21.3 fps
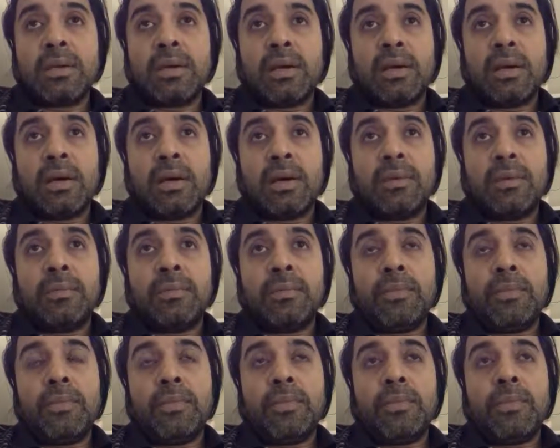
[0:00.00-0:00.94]
Um,
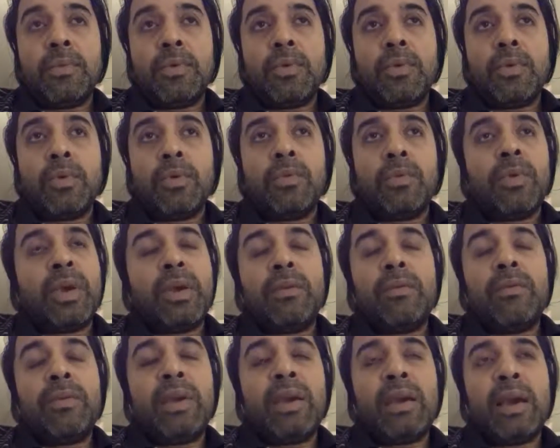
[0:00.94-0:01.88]

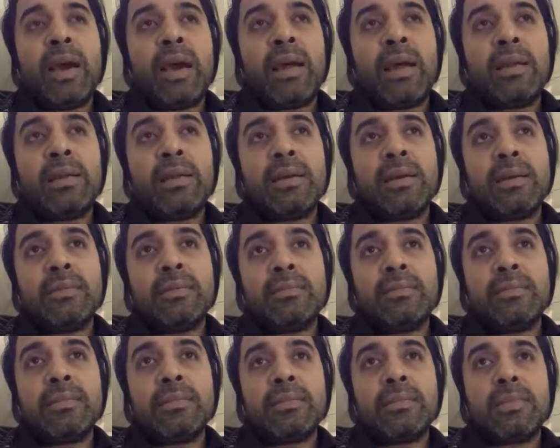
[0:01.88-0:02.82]
we had
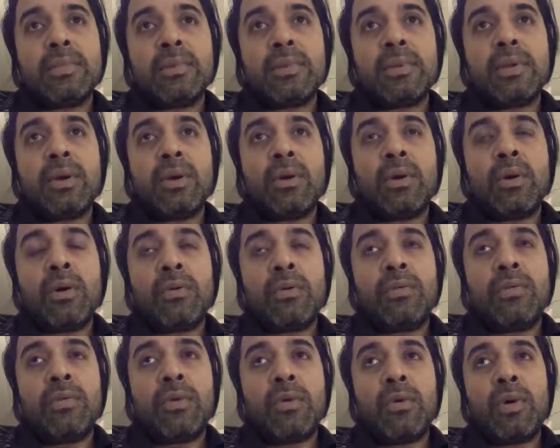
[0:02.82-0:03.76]
3 or
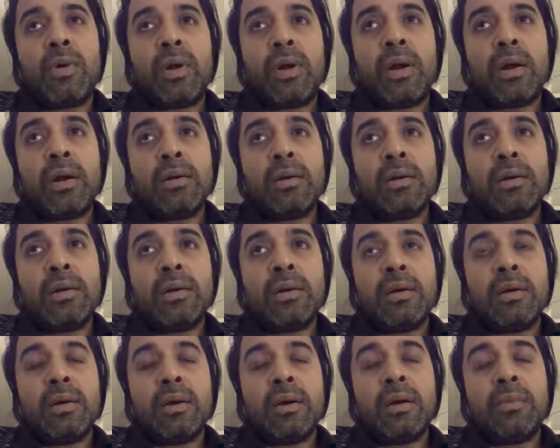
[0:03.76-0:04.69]
4
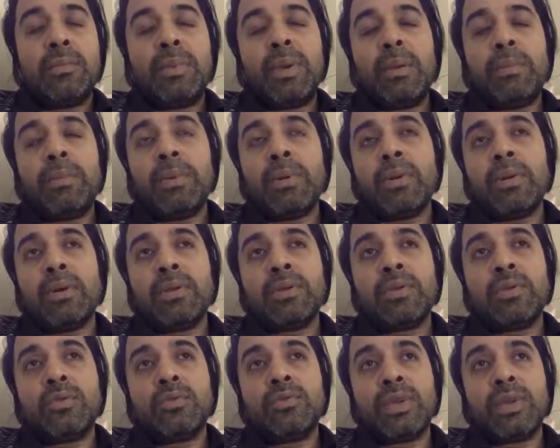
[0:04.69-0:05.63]
people
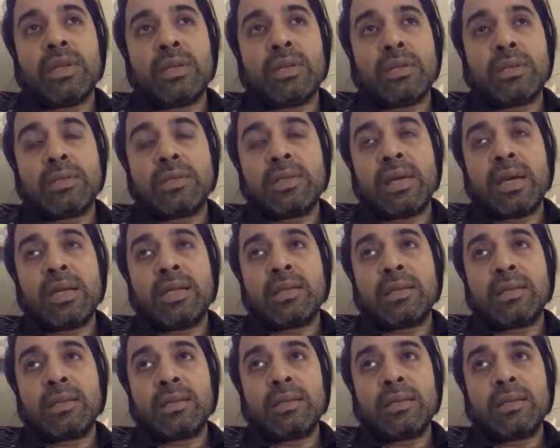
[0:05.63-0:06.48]
to witness that,